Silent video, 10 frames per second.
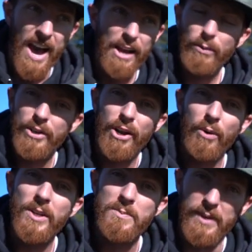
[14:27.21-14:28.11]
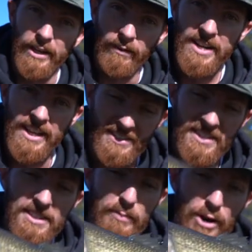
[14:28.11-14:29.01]
I don't really know what's big, right? Like, is
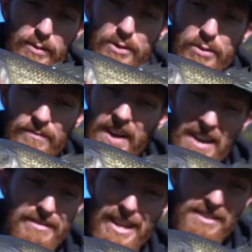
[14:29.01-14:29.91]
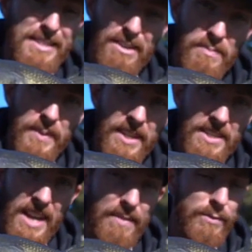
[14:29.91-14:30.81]
this comparable to a five down south?
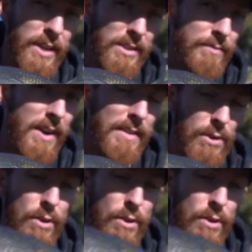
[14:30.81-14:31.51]
Because I feel like the fives are